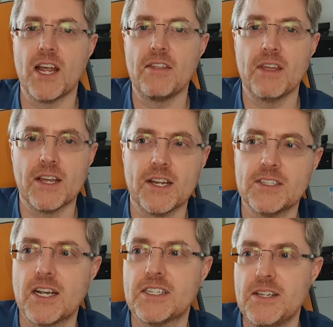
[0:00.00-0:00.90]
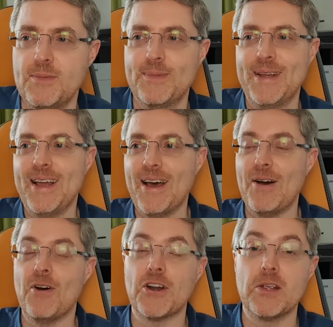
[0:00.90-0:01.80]
I think it is actually
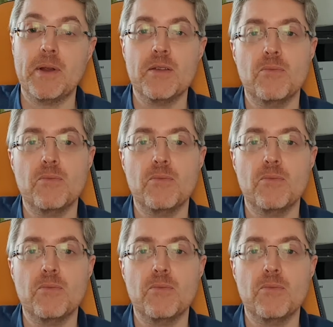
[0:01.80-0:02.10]
arguably the